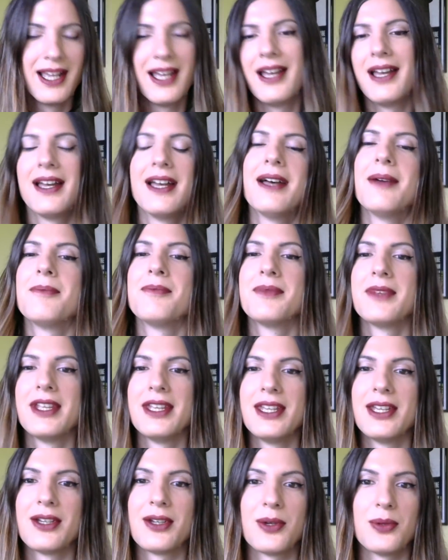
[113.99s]
of
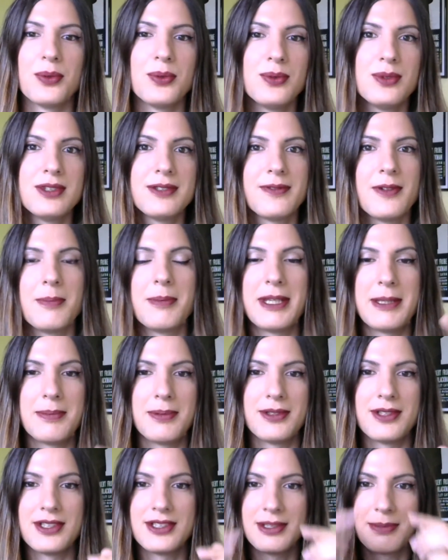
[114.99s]
calls for
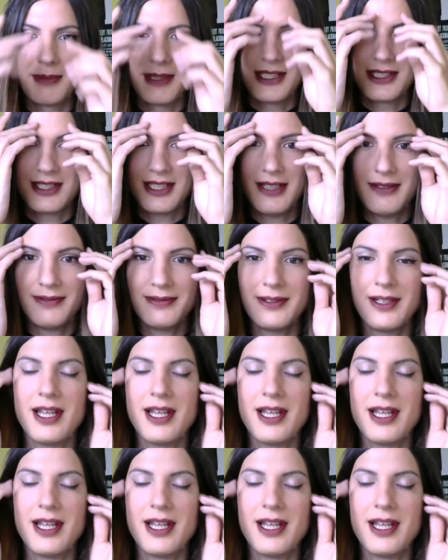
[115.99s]
people to submit stuff